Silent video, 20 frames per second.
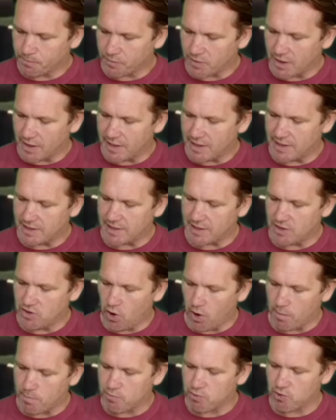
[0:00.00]
he did
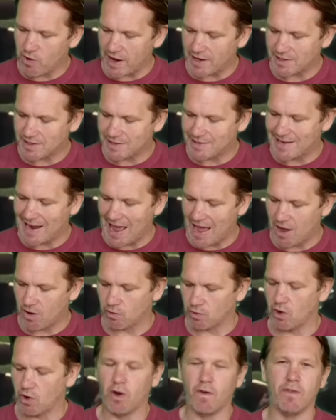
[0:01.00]
not press
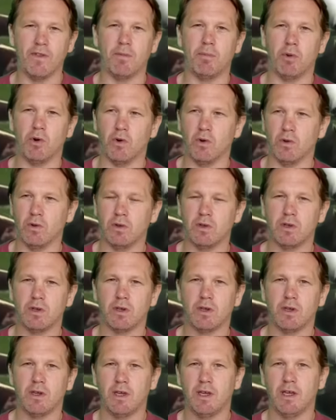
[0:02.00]
down on the ball.
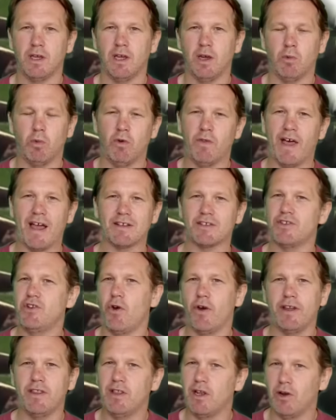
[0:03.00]
Well, that's not
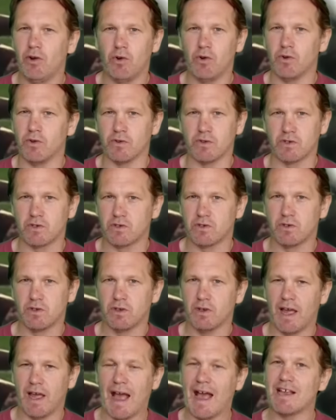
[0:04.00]
in the laws.
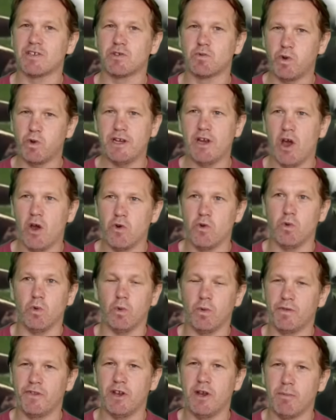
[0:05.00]
As we know,
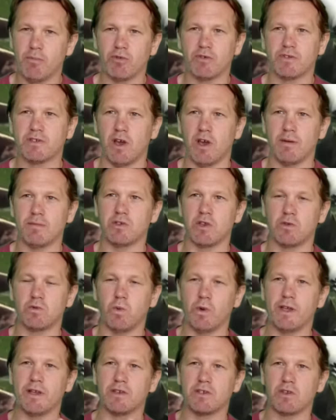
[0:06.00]
the number of times those
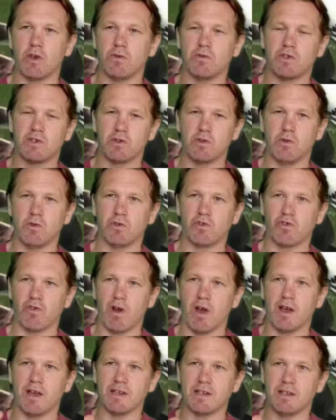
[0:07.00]
wingers go to score
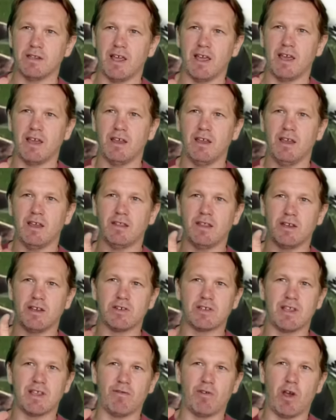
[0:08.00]
tries and they
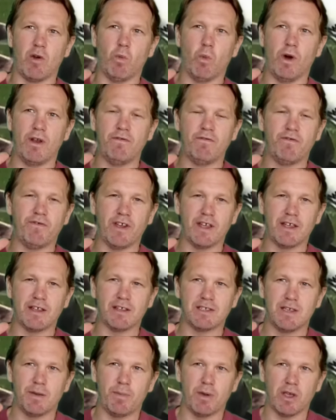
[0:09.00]
just have like one
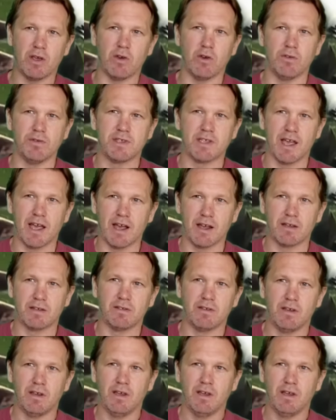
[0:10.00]
fingertip in contact